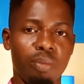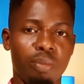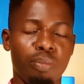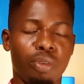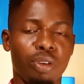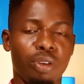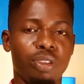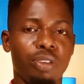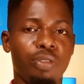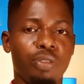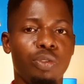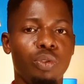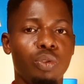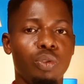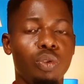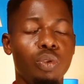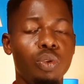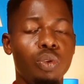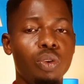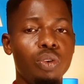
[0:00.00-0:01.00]
But if you
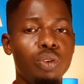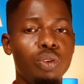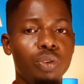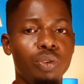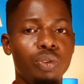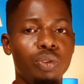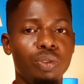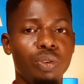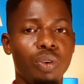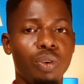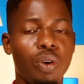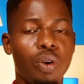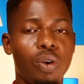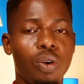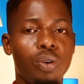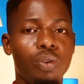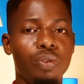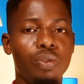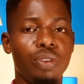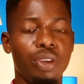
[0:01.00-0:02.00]
know
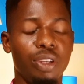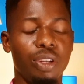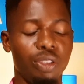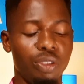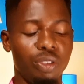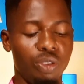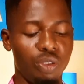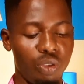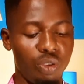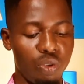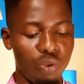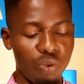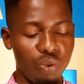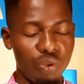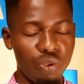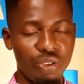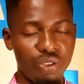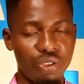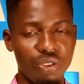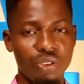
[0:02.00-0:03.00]
all the
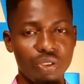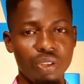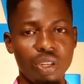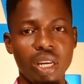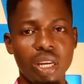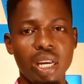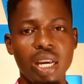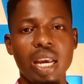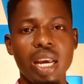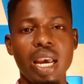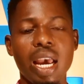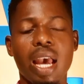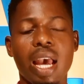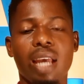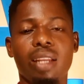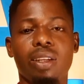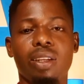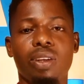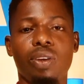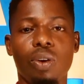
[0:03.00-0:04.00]
do's
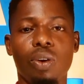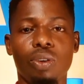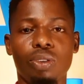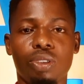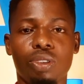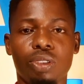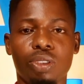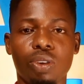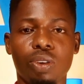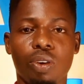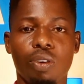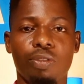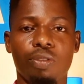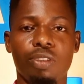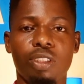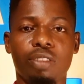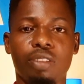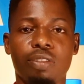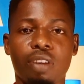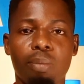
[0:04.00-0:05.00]
and don'ts of
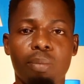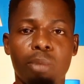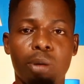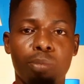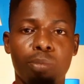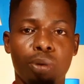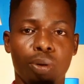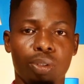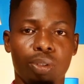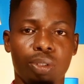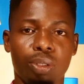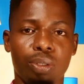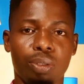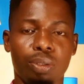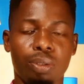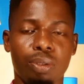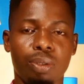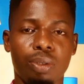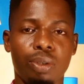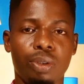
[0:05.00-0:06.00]
this fiber board,
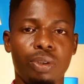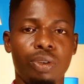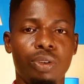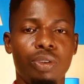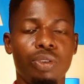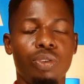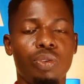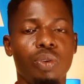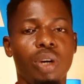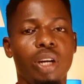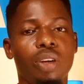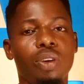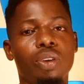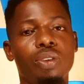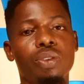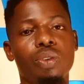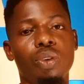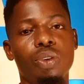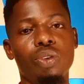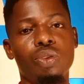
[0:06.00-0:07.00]
you are
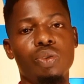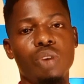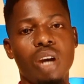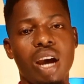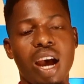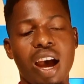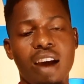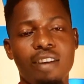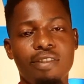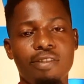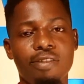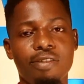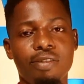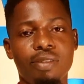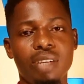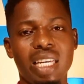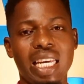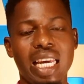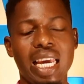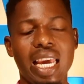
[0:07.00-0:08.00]
not going to have
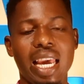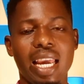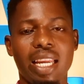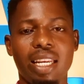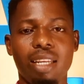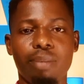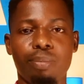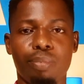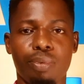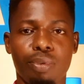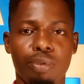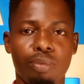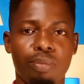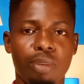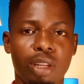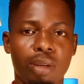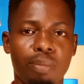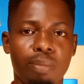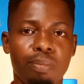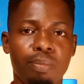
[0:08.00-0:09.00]
any
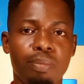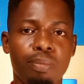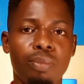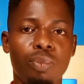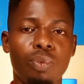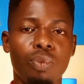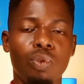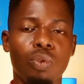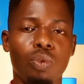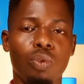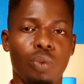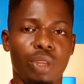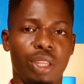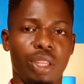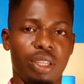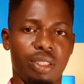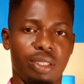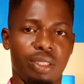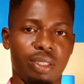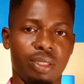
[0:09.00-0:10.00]
problem with
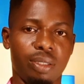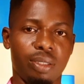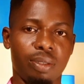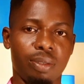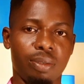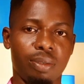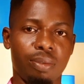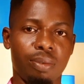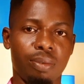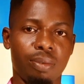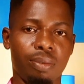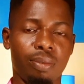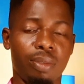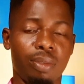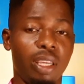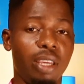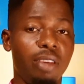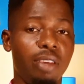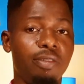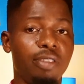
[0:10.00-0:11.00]
it.
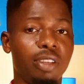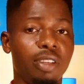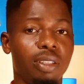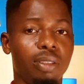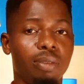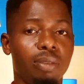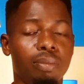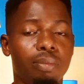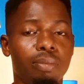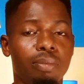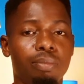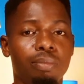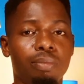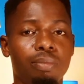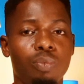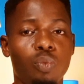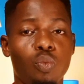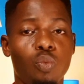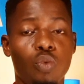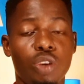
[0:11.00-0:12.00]
Even
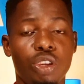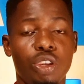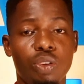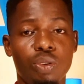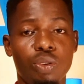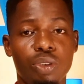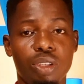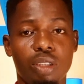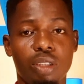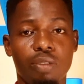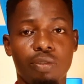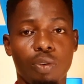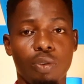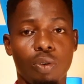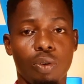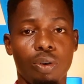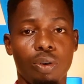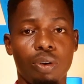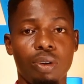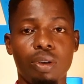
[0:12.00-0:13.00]
we use it
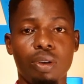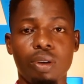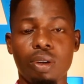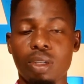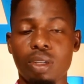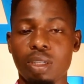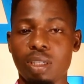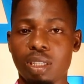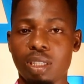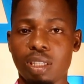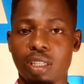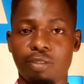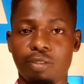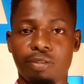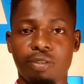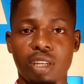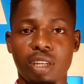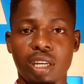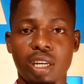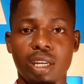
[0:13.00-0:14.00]
for
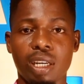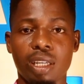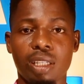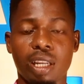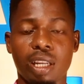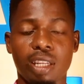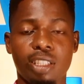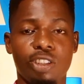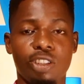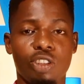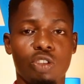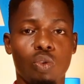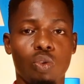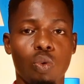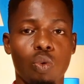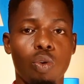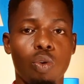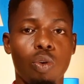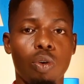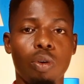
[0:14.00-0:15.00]
stiffener, that is
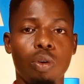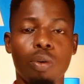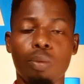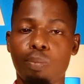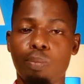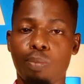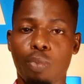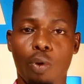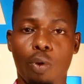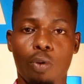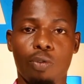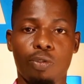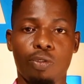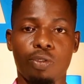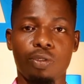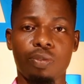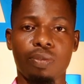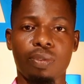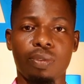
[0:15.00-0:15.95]
toe puff,